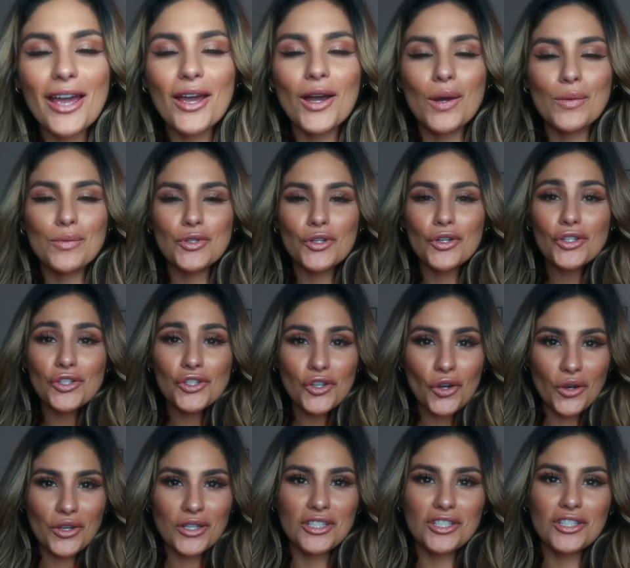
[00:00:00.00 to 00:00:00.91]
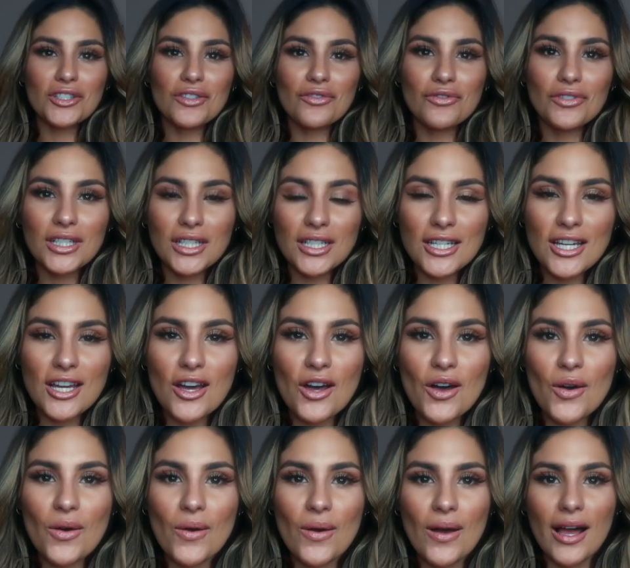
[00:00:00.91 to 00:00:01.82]
I hope you enjoyed this video.
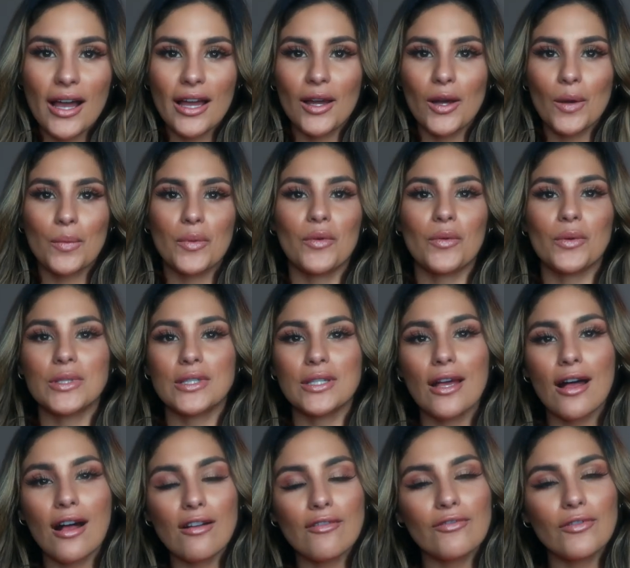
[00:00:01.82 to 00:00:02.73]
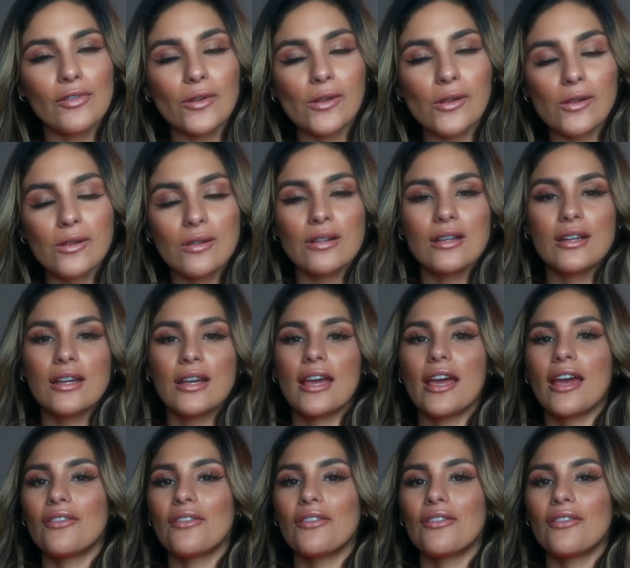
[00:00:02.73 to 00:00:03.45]
I hope it was helpful.